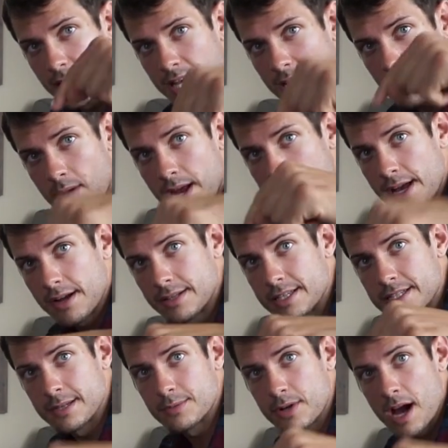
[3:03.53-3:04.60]
link right here
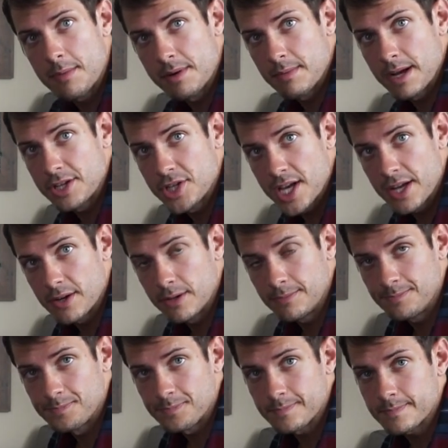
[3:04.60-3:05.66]
to subscribe to my channel.